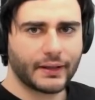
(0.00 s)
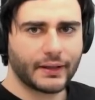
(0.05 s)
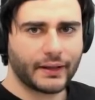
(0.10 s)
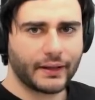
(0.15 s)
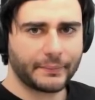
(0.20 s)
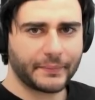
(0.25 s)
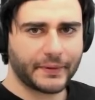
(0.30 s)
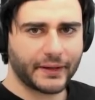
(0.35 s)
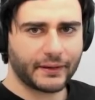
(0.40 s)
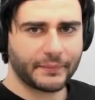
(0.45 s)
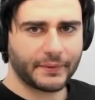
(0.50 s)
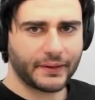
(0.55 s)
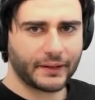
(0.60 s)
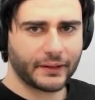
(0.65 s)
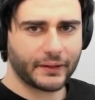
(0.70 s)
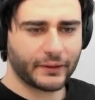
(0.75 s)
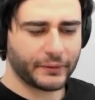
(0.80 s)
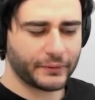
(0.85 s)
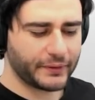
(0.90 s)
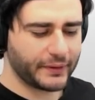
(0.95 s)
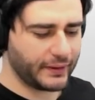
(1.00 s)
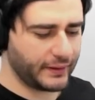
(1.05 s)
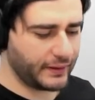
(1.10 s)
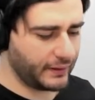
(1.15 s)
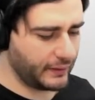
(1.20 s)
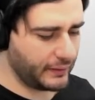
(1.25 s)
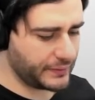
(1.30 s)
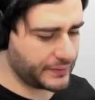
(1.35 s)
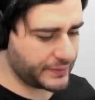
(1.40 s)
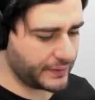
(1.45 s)
I'm gonna be
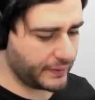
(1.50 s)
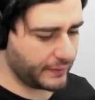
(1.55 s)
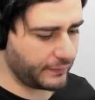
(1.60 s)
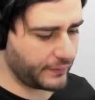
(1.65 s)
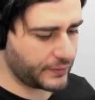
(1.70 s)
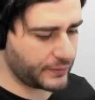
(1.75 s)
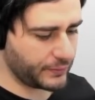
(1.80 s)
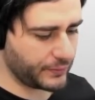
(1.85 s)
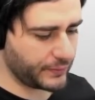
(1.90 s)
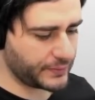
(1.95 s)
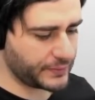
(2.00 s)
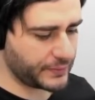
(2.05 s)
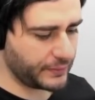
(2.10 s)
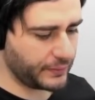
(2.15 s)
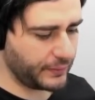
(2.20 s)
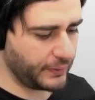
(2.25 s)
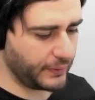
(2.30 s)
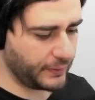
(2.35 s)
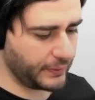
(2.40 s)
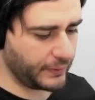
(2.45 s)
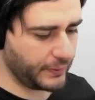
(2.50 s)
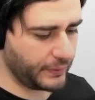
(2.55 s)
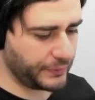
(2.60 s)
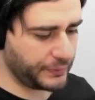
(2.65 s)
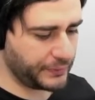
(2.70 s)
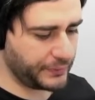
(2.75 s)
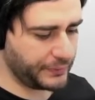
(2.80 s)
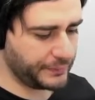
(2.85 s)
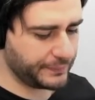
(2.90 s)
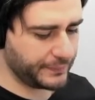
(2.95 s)
coding using Visual Studio
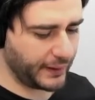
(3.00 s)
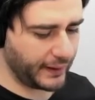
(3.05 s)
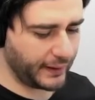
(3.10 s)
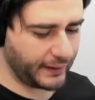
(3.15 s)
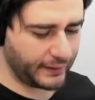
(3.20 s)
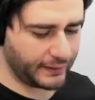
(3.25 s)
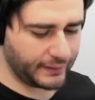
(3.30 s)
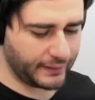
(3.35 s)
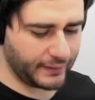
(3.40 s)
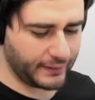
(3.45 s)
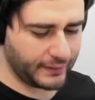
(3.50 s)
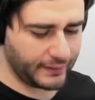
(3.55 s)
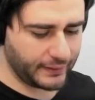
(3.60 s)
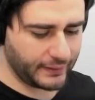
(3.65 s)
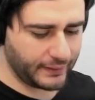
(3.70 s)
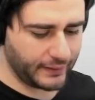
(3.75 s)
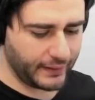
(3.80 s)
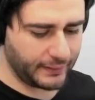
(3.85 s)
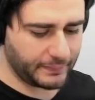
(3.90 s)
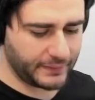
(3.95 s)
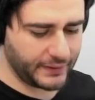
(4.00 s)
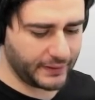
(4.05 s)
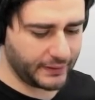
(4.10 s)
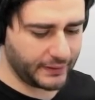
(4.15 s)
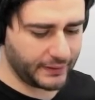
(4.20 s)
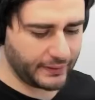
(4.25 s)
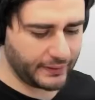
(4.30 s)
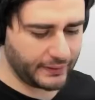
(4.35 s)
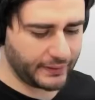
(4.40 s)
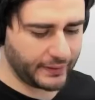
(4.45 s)
Code, and in an
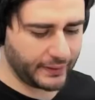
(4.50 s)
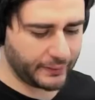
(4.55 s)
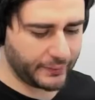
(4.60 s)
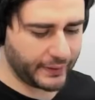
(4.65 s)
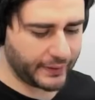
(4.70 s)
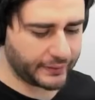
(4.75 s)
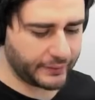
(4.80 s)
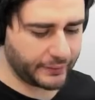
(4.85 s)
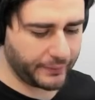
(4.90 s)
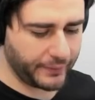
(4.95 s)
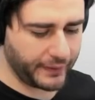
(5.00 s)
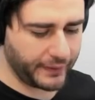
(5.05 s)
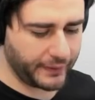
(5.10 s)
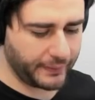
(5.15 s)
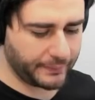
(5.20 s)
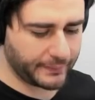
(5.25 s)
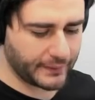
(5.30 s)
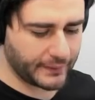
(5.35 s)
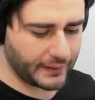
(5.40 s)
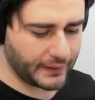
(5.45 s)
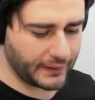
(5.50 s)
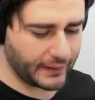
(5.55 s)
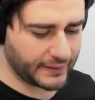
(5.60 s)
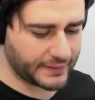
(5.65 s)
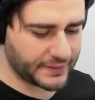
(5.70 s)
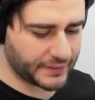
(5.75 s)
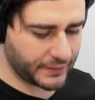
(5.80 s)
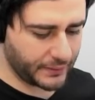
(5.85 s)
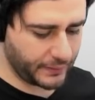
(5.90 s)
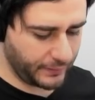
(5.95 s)
empty directory,
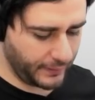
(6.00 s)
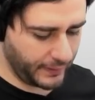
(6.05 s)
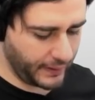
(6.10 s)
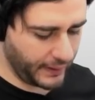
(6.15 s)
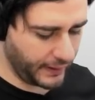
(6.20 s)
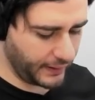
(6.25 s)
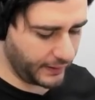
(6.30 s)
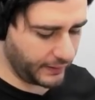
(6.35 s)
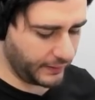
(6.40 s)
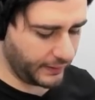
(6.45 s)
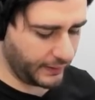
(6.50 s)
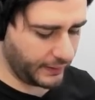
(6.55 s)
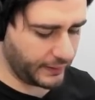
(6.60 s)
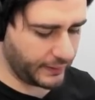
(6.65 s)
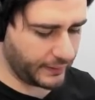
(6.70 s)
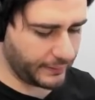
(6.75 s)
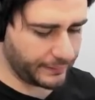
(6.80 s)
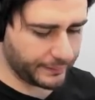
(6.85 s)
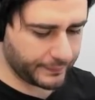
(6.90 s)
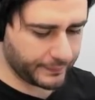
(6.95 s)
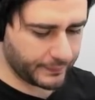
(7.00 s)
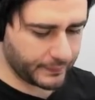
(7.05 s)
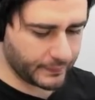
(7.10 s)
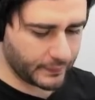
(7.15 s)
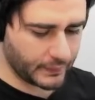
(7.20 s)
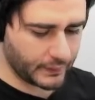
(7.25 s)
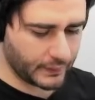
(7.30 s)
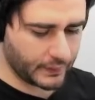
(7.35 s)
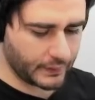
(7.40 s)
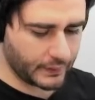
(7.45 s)
let's create a
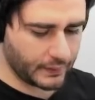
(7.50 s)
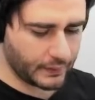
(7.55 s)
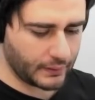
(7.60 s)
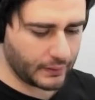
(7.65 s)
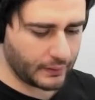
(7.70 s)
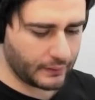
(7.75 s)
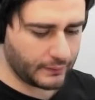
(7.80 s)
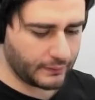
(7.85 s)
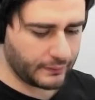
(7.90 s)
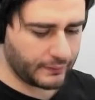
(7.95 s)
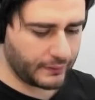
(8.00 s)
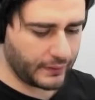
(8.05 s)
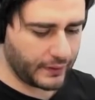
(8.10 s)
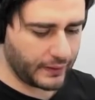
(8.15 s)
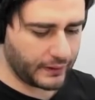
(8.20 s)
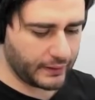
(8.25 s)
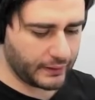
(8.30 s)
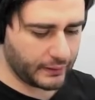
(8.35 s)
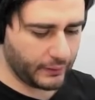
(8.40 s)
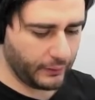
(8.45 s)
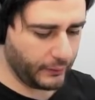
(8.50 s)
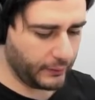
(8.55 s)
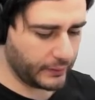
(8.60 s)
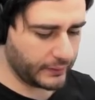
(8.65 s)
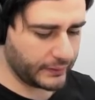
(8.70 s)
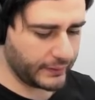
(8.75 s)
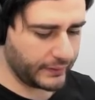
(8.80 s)
file called